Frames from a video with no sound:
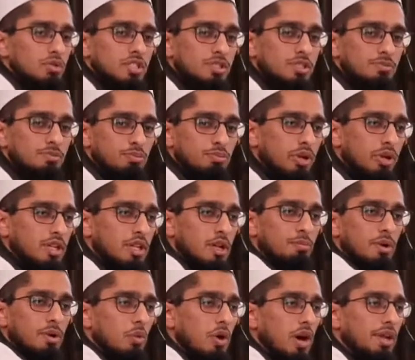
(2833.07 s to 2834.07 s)
point number
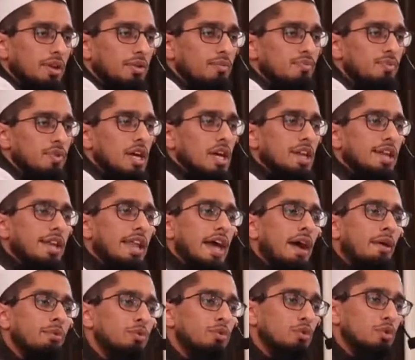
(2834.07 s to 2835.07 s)
1. Now
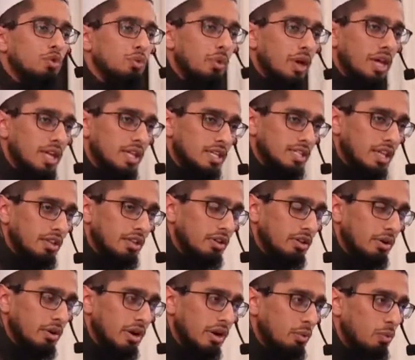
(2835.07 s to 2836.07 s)
you will wait till
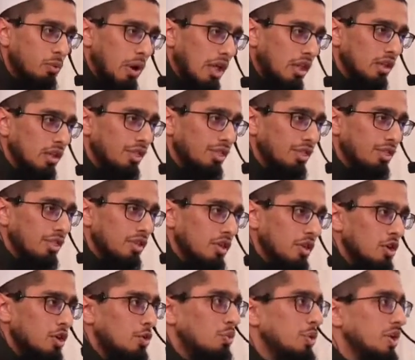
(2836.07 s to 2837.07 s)
your wealth
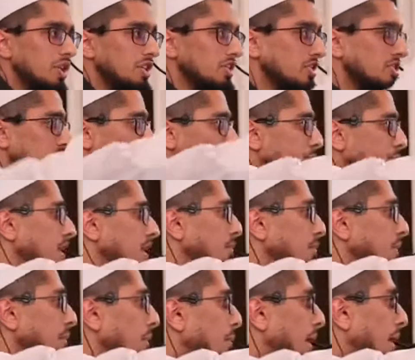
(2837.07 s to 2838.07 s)
reaches that minimum
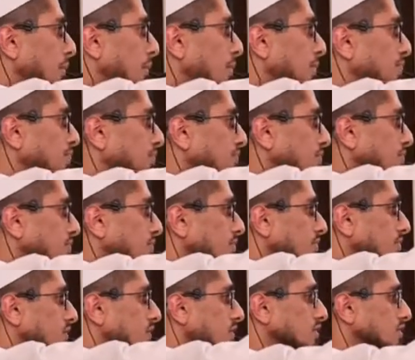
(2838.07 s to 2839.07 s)
amount,
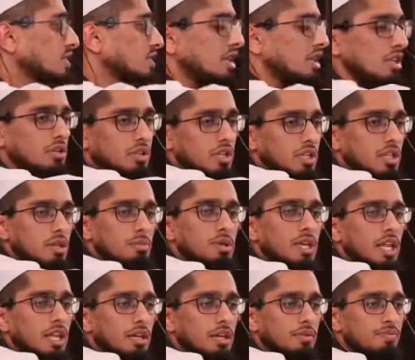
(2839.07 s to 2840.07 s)
just like you did in the
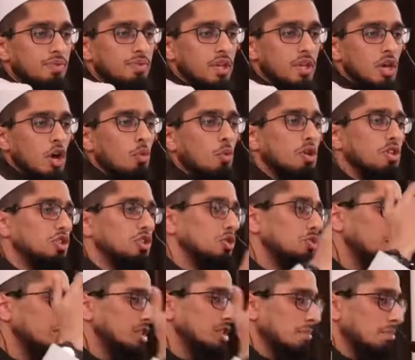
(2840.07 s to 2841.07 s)
beginning. Once you
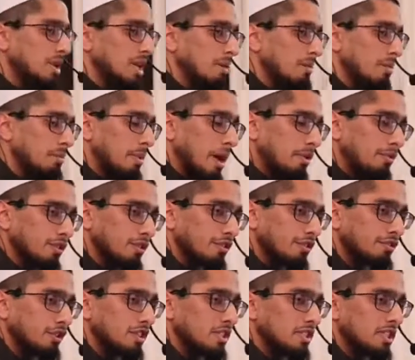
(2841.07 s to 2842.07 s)
reach the minimum amount for the
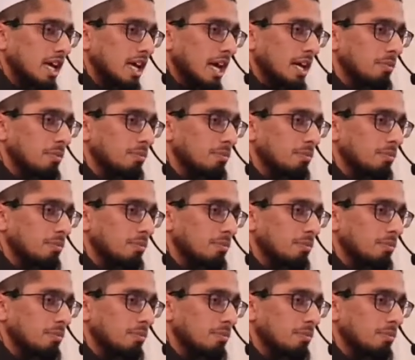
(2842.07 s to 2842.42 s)
first time,